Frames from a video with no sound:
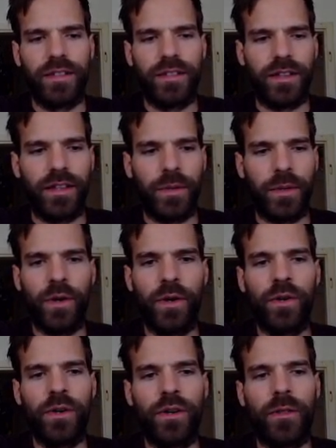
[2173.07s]
There we
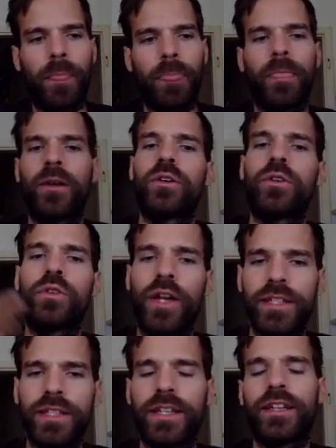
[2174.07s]
go.
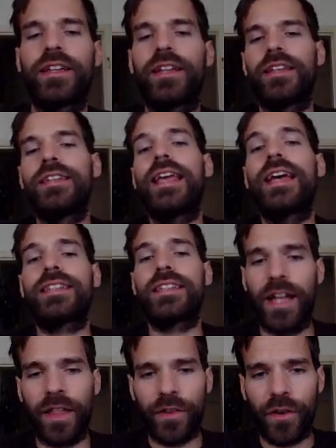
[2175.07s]
Creating yet
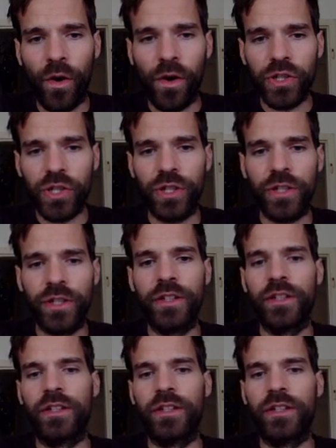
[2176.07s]
another auction.